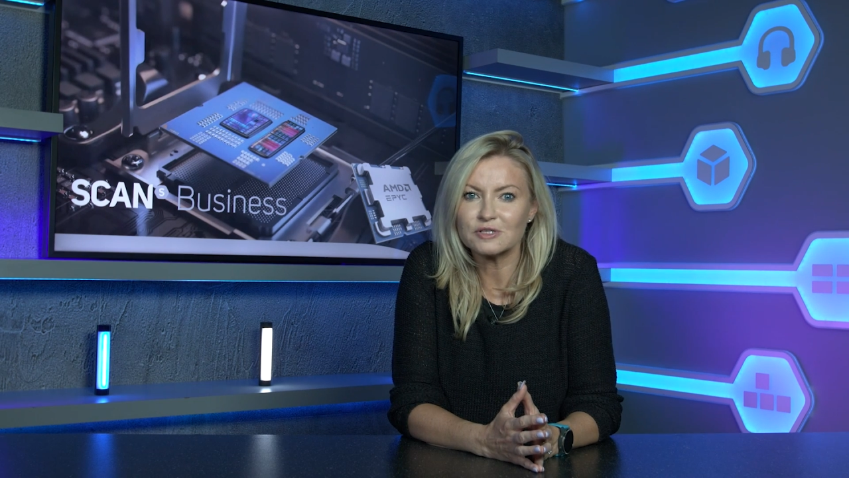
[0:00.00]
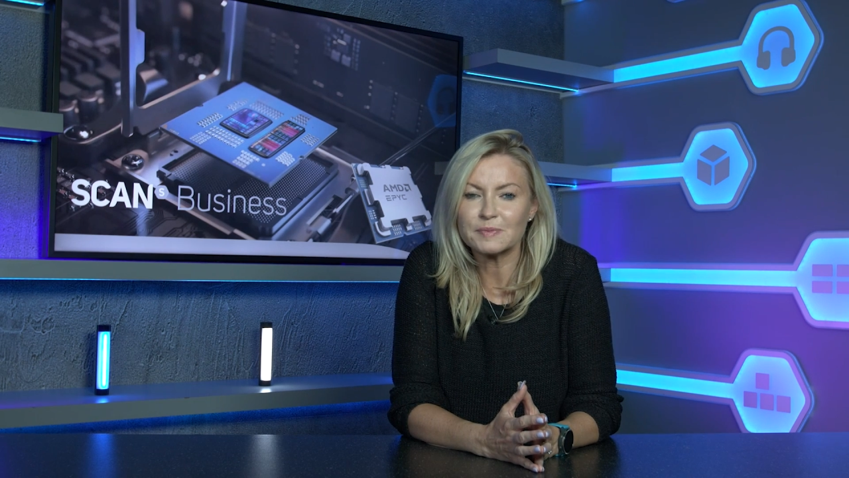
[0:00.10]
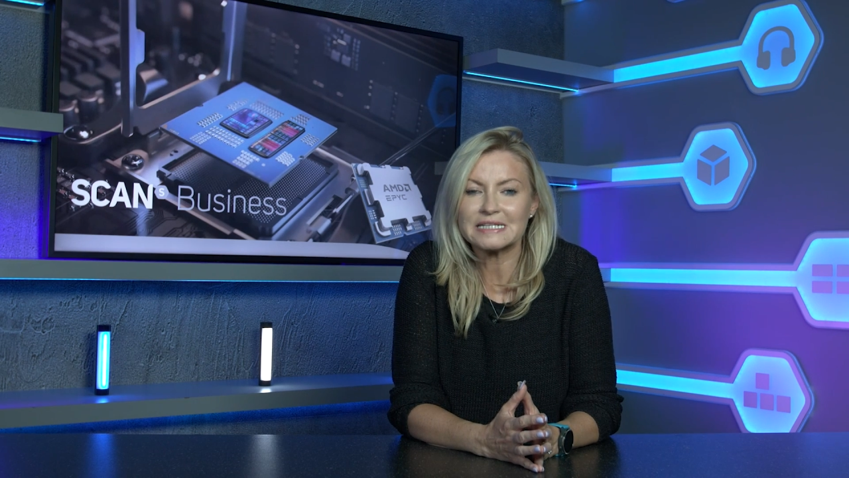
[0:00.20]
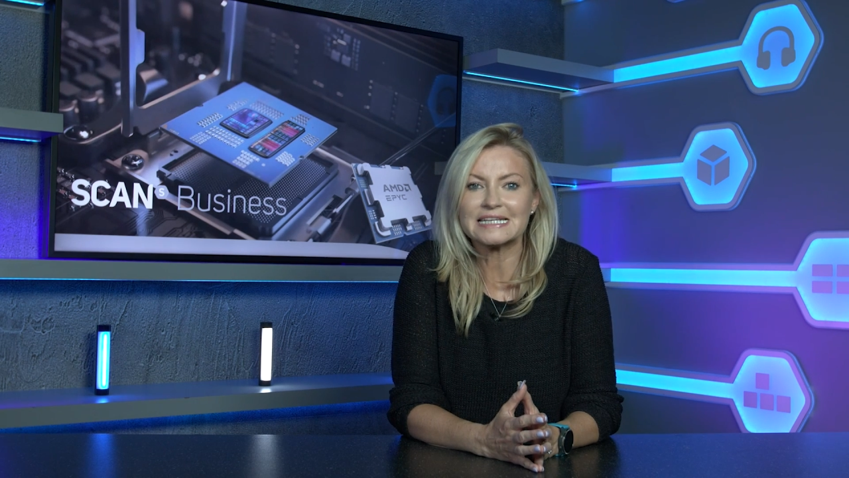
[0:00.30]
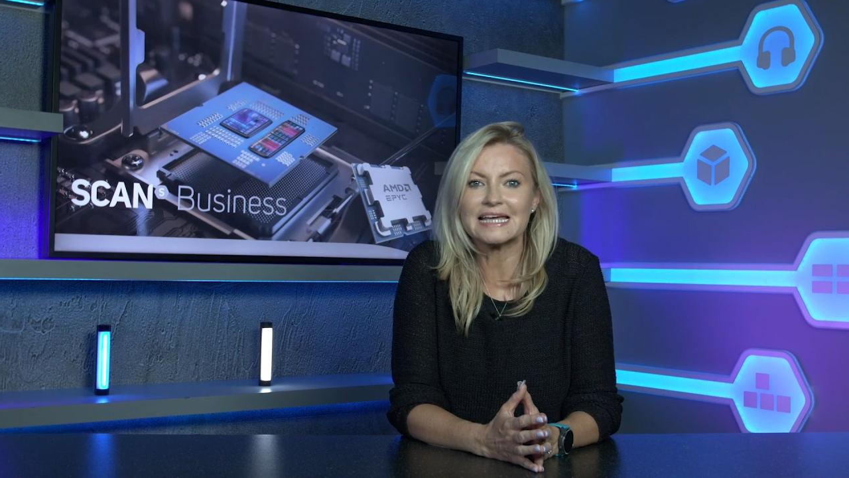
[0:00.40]
has
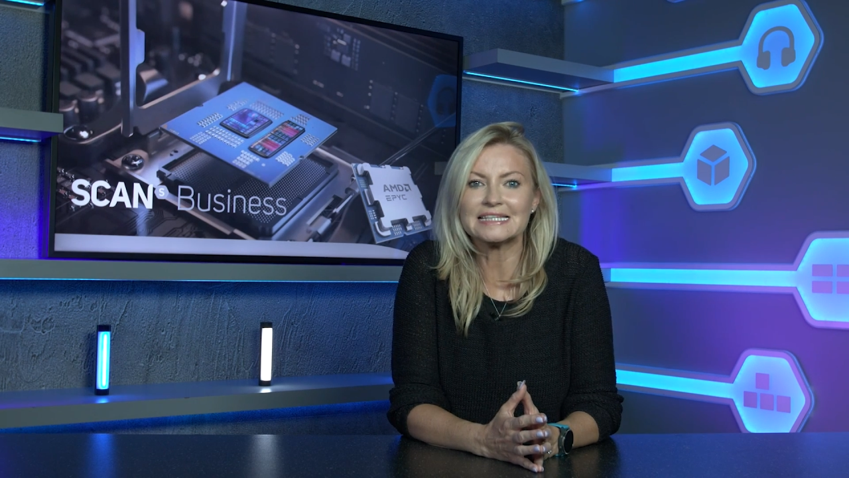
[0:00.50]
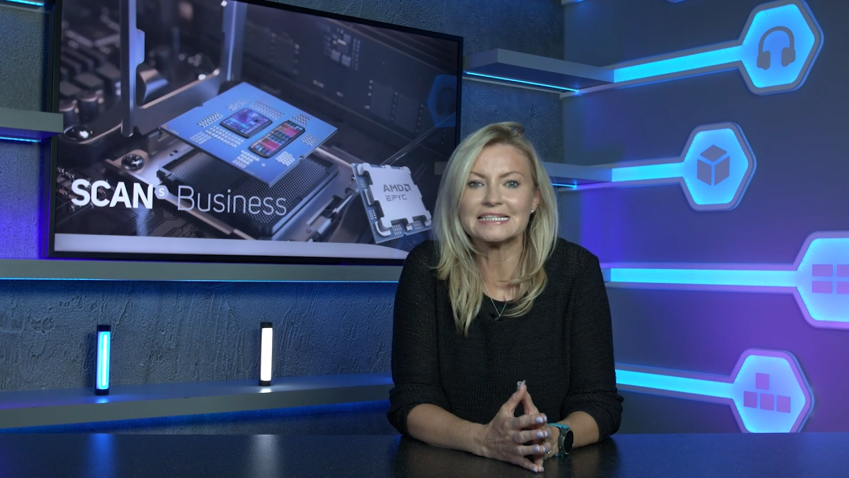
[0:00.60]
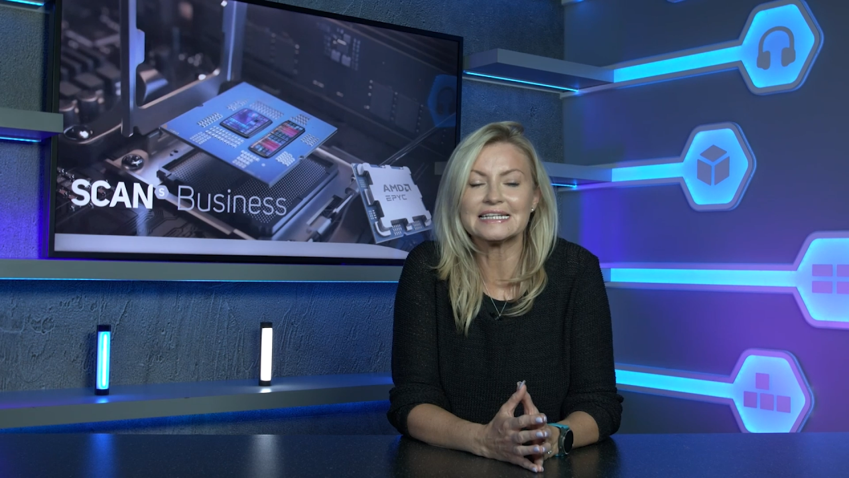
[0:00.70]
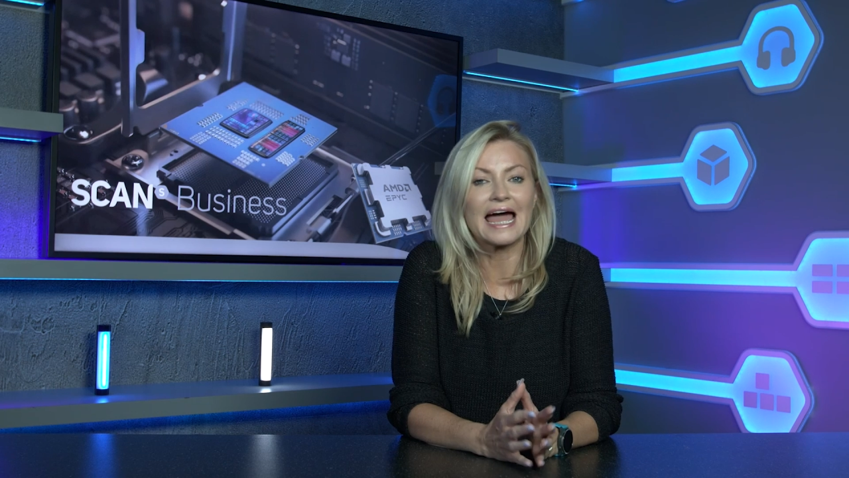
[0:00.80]
been tested